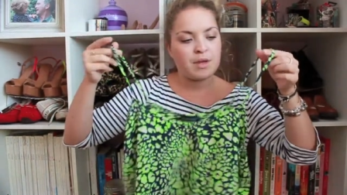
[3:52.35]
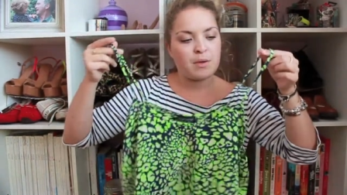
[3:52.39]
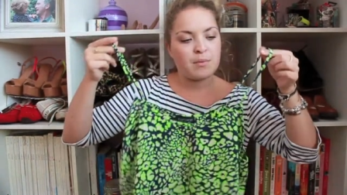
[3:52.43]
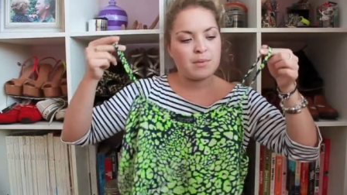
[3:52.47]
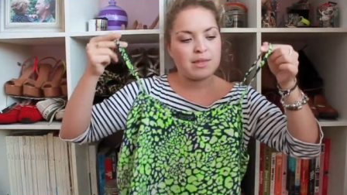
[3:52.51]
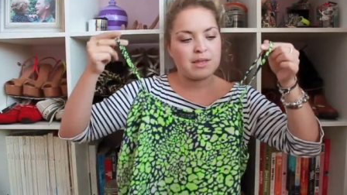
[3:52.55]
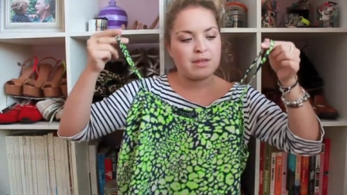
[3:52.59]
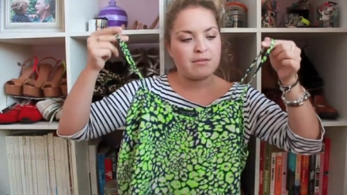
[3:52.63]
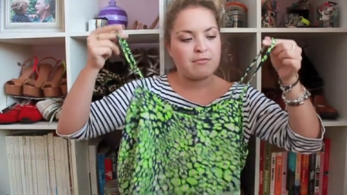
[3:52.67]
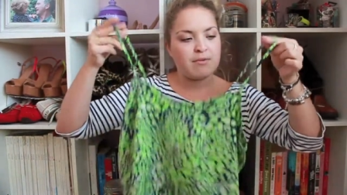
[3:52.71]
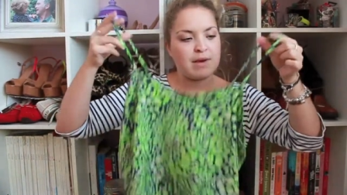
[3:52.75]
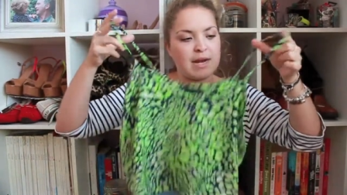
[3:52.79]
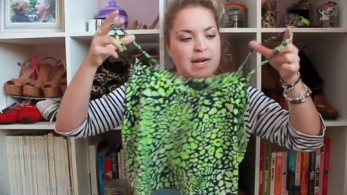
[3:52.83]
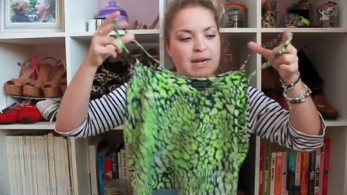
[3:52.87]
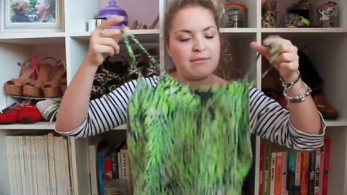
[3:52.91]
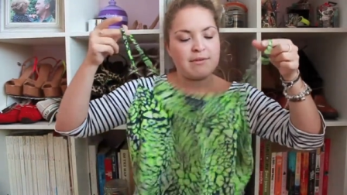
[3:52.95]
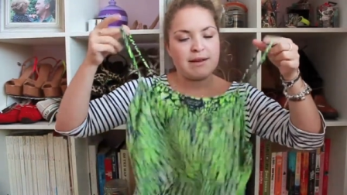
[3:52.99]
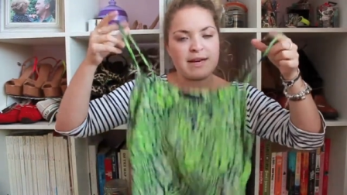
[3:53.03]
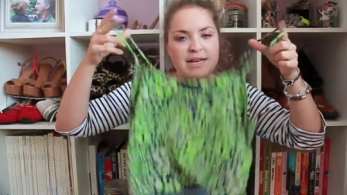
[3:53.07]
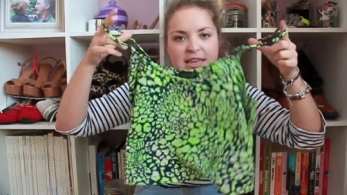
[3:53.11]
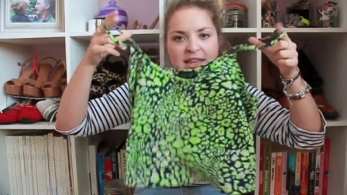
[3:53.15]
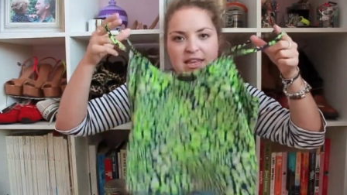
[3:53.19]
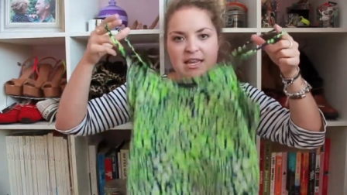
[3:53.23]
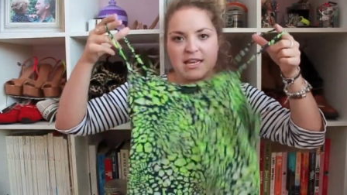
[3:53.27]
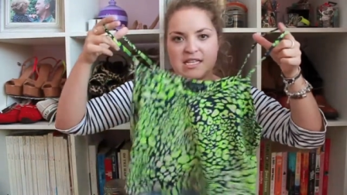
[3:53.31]
with the really
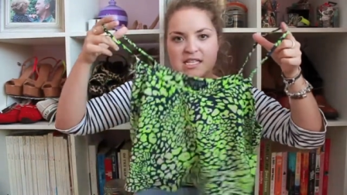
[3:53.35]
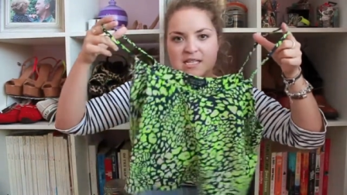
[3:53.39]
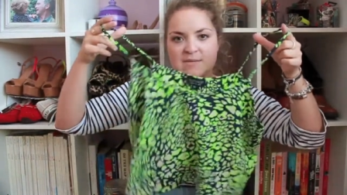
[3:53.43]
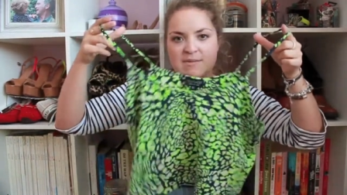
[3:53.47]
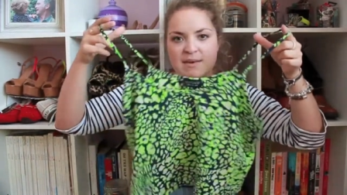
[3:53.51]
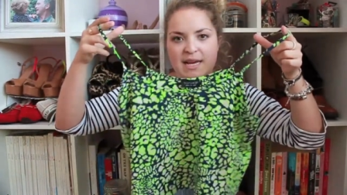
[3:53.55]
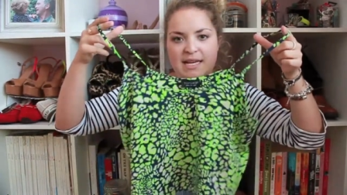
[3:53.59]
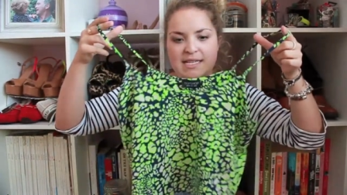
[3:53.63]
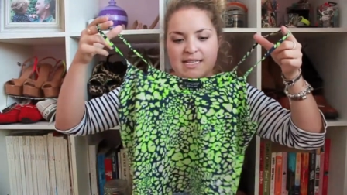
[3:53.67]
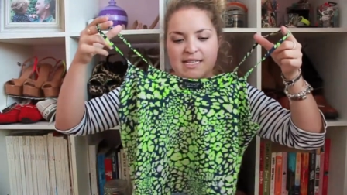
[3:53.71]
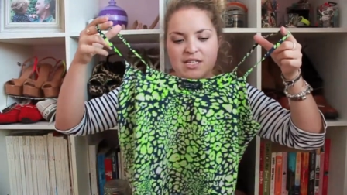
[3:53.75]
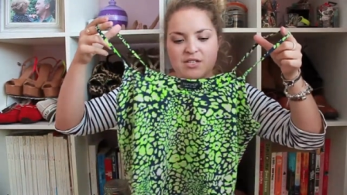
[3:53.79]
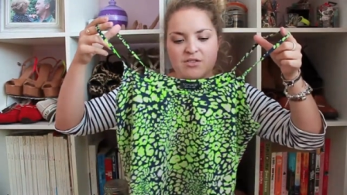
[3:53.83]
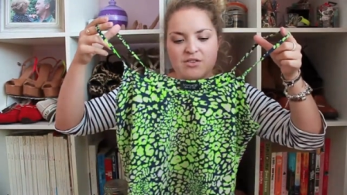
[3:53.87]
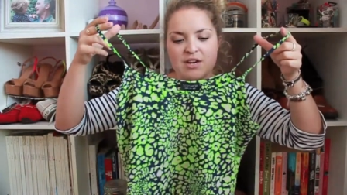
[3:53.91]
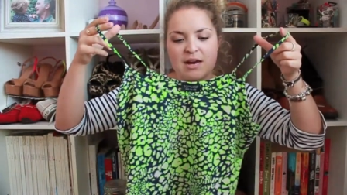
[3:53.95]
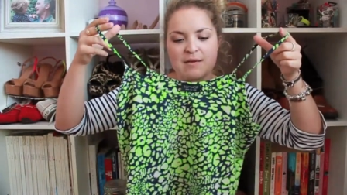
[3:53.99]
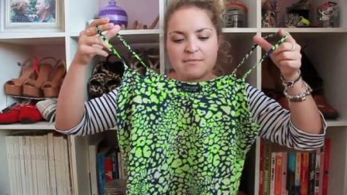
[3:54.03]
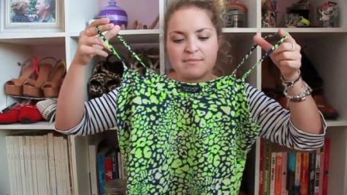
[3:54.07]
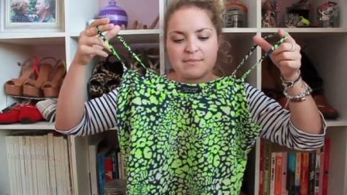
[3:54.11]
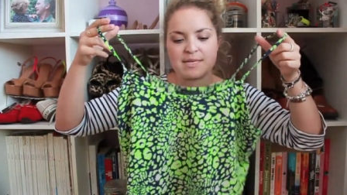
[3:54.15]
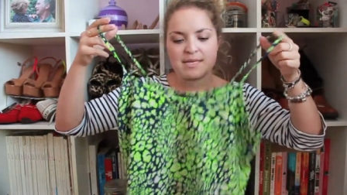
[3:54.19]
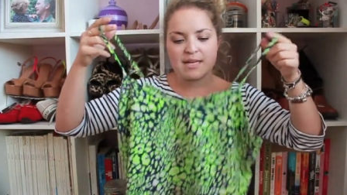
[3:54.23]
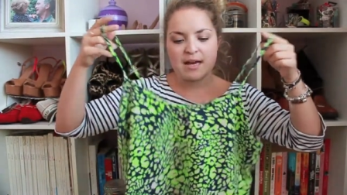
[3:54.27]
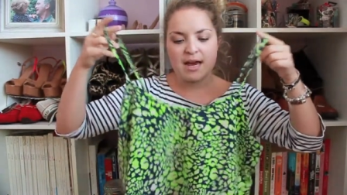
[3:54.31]
really thin spaghetti
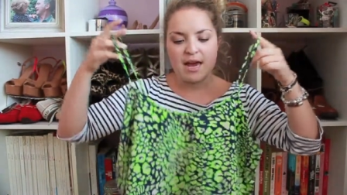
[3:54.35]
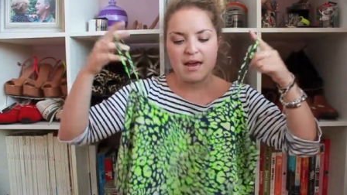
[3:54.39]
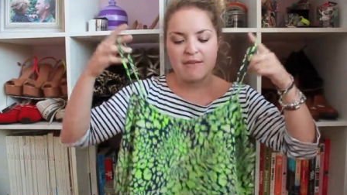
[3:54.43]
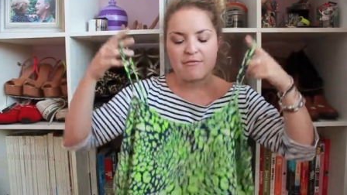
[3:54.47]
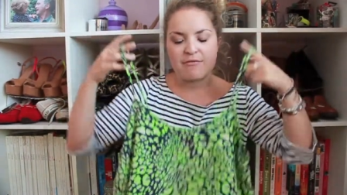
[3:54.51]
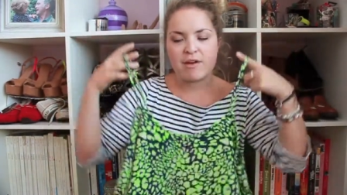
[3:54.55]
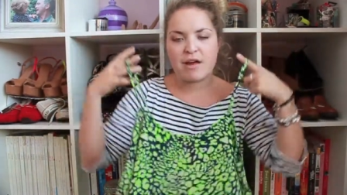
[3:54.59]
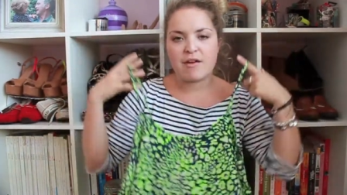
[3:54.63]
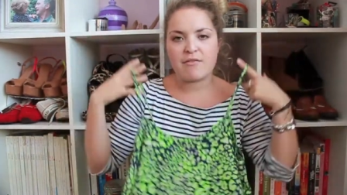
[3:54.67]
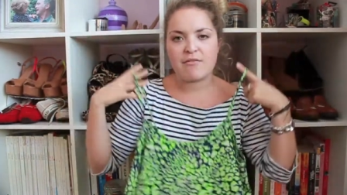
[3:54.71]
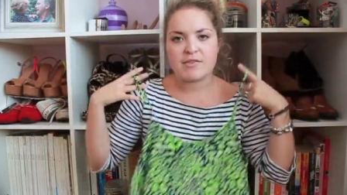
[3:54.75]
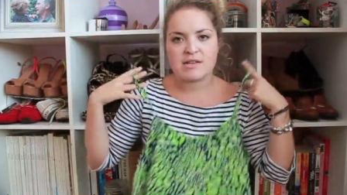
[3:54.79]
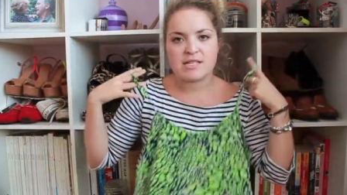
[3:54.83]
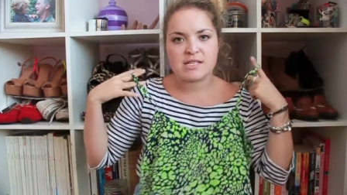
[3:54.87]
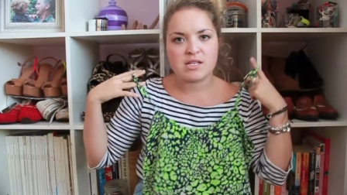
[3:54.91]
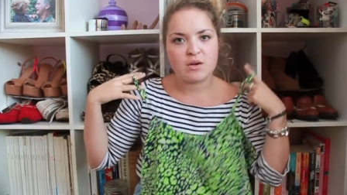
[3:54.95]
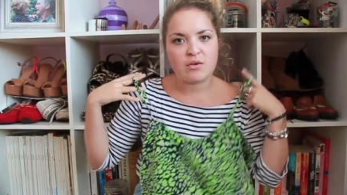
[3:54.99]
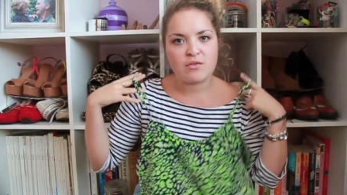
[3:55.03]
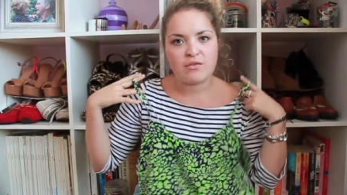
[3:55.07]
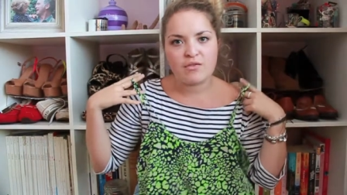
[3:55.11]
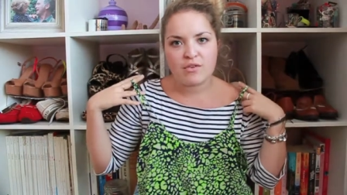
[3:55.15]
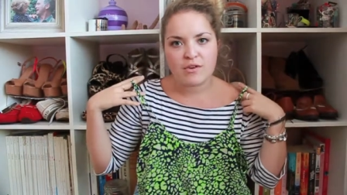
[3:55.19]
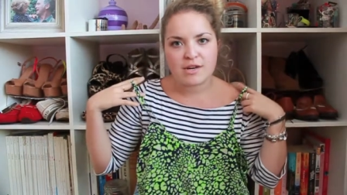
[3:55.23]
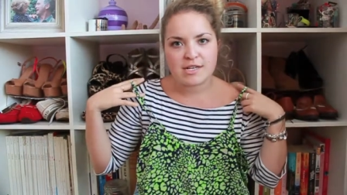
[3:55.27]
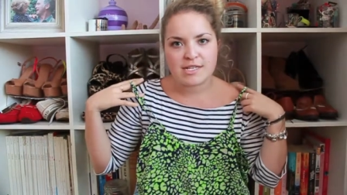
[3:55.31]
straps. I have every
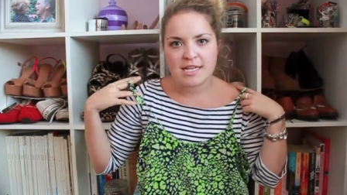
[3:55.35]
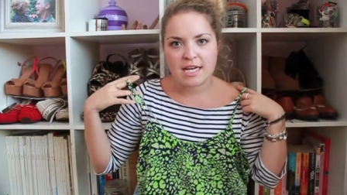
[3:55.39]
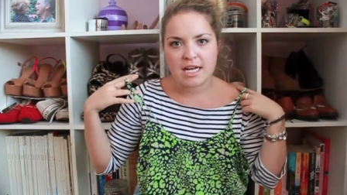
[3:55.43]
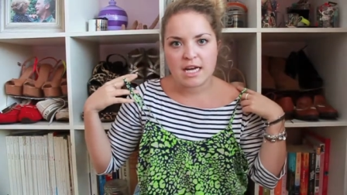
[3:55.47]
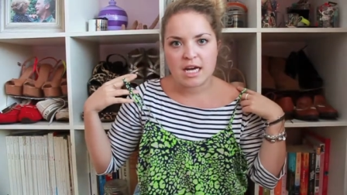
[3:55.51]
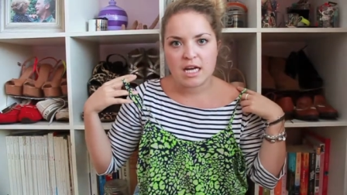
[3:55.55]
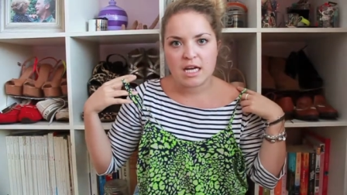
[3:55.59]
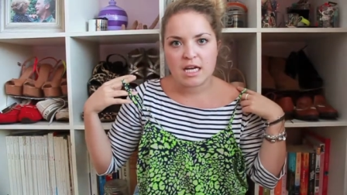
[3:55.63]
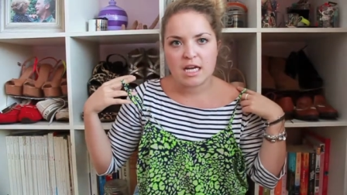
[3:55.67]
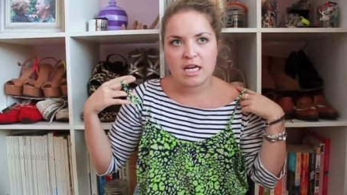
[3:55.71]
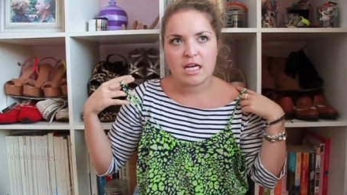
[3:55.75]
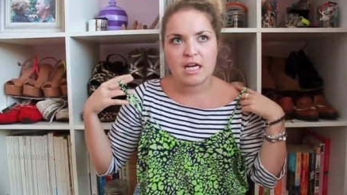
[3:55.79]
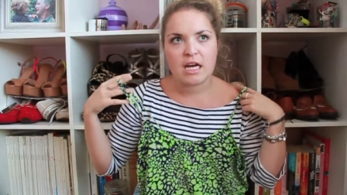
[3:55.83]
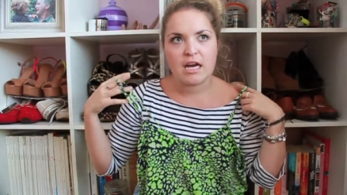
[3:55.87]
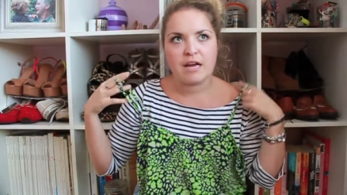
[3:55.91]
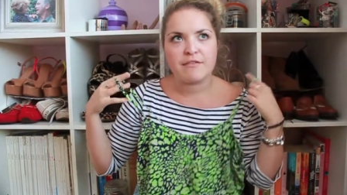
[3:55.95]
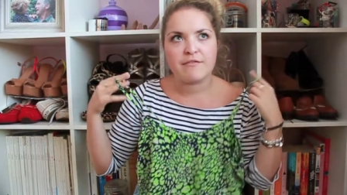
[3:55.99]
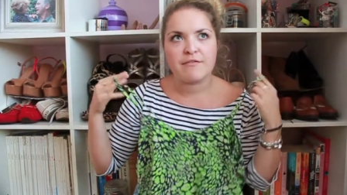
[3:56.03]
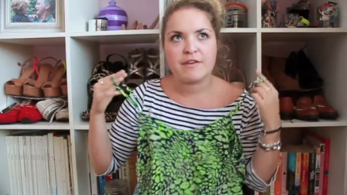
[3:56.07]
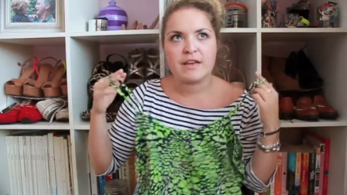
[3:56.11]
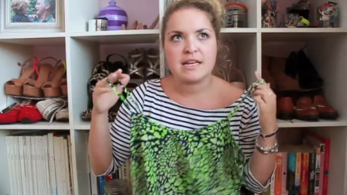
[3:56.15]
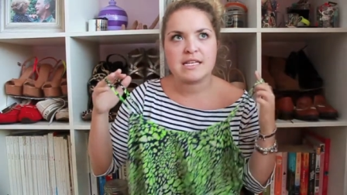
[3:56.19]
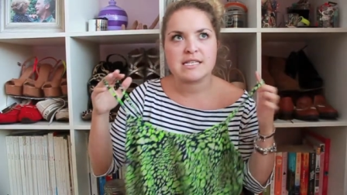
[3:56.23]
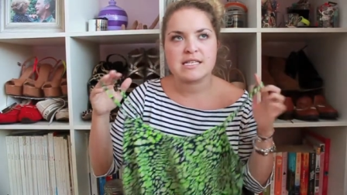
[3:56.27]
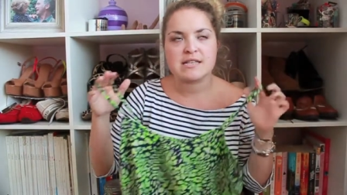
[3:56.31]
single fluorescent colour, I
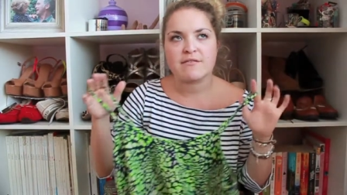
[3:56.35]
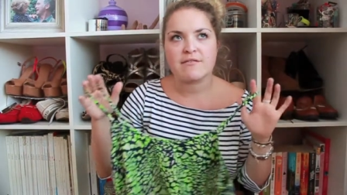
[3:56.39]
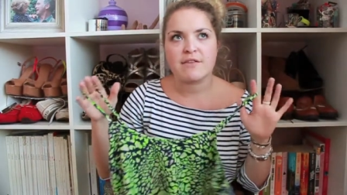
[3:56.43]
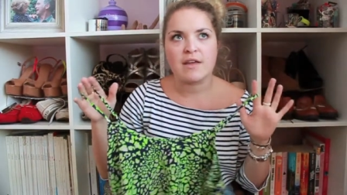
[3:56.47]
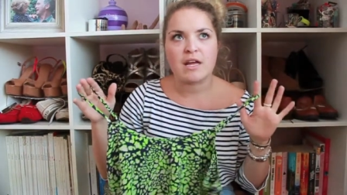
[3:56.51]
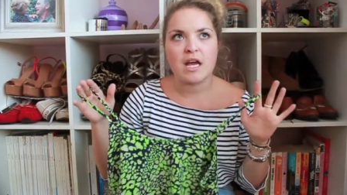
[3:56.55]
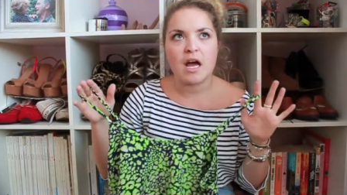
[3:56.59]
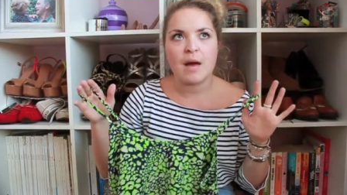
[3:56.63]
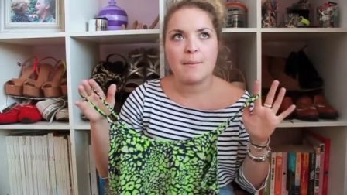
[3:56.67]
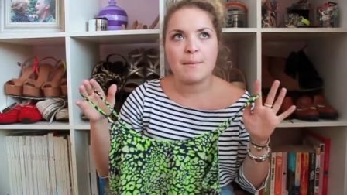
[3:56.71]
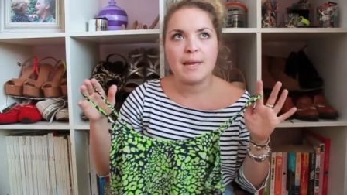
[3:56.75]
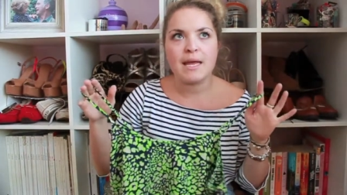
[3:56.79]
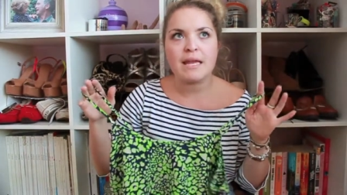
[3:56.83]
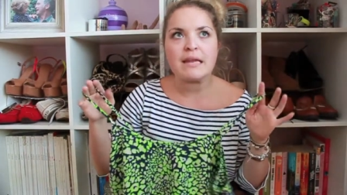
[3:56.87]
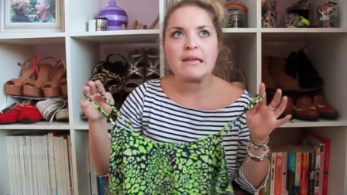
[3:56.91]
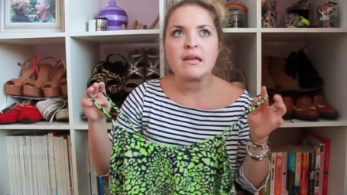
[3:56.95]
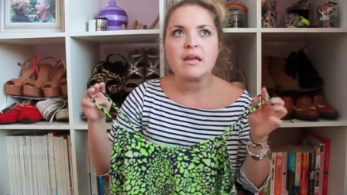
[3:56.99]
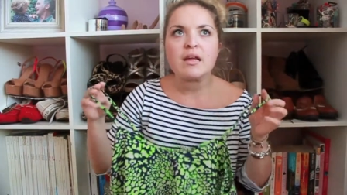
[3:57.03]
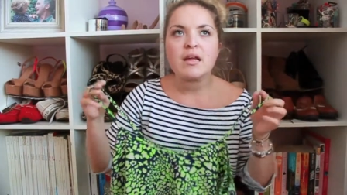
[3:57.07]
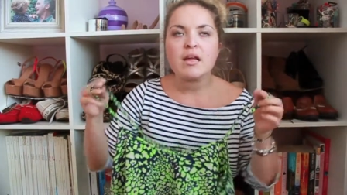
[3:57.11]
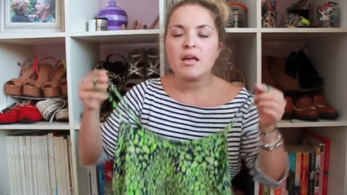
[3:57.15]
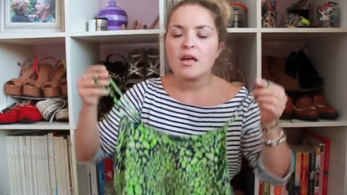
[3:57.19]
feel, as if they come in.